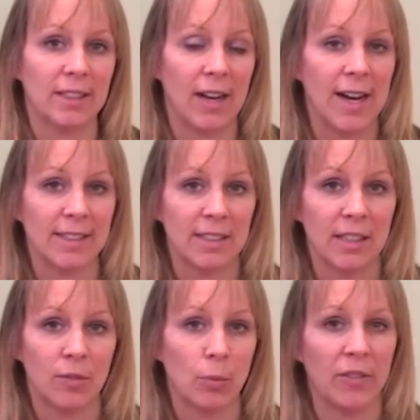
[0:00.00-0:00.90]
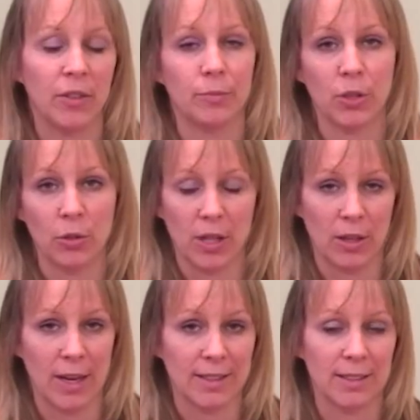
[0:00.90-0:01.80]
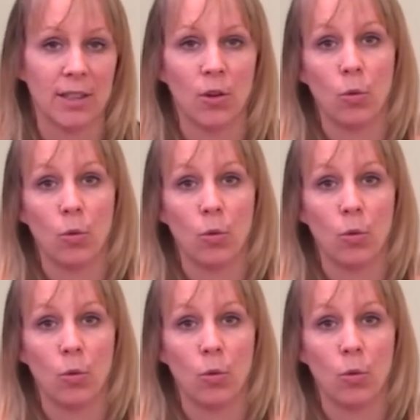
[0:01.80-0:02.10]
class, private yoga class,